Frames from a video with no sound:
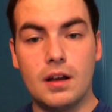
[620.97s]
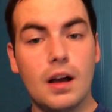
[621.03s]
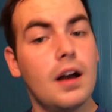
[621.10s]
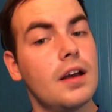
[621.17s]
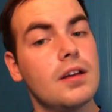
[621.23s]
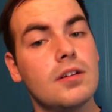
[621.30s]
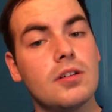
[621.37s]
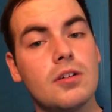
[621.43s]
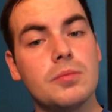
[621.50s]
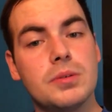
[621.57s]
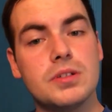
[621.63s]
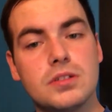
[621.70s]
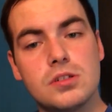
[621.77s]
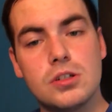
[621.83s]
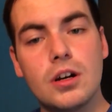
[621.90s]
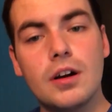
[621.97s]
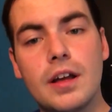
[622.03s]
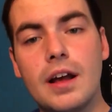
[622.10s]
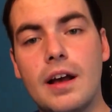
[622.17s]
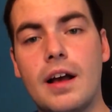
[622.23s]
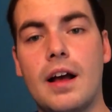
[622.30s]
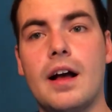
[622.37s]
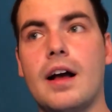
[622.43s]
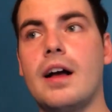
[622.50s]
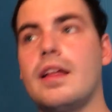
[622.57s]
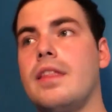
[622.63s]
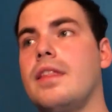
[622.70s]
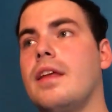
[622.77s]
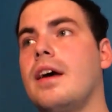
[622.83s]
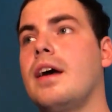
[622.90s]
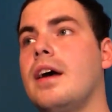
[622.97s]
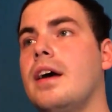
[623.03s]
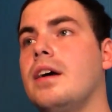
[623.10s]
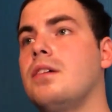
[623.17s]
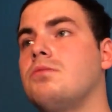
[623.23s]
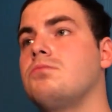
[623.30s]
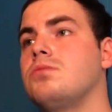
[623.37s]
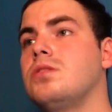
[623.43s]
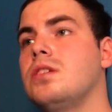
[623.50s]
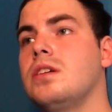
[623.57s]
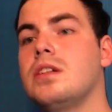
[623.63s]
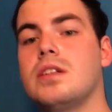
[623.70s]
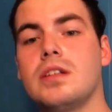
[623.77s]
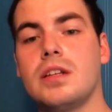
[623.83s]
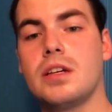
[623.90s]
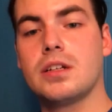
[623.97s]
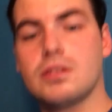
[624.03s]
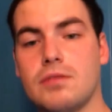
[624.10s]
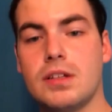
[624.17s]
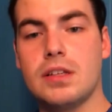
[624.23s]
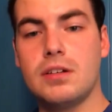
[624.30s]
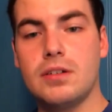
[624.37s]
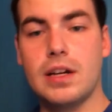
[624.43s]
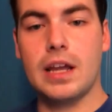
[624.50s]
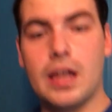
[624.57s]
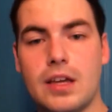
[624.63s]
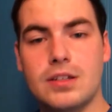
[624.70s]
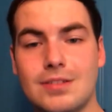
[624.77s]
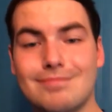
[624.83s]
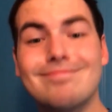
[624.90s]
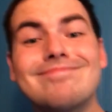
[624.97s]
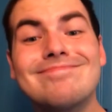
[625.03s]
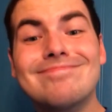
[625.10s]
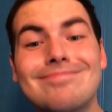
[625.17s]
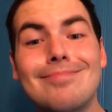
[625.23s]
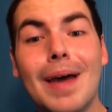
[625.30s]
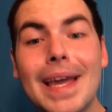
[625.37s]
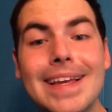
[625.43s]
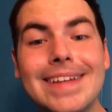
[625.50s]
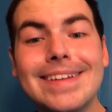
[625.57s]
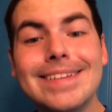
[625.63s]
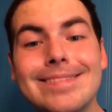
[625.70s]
I hope you enjoy it, and I'll see you in the next video, I guess. Bye.